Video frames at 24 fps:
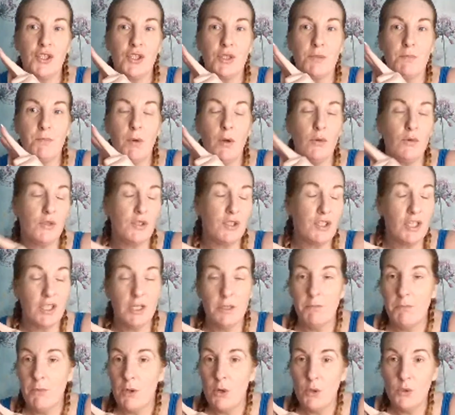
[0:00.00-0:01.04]
or you can
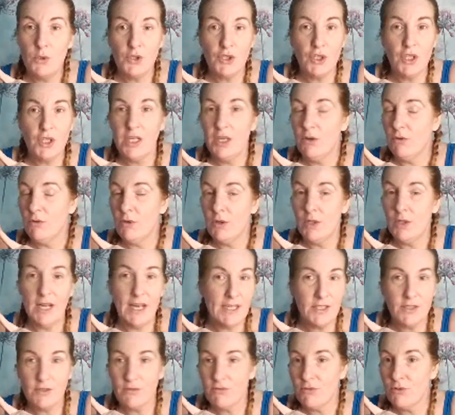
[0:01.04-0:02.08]
just post an
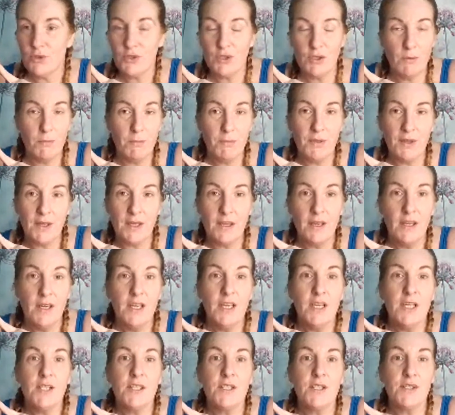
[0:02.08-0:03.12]
emoji or a letter or
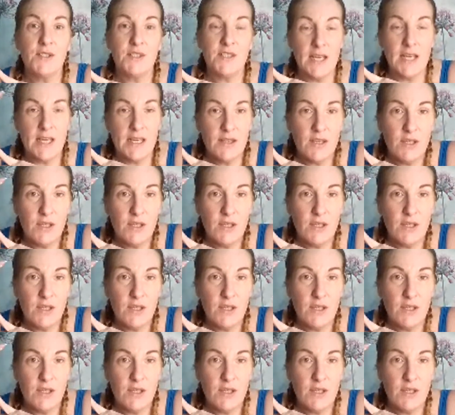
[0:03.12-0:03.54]
something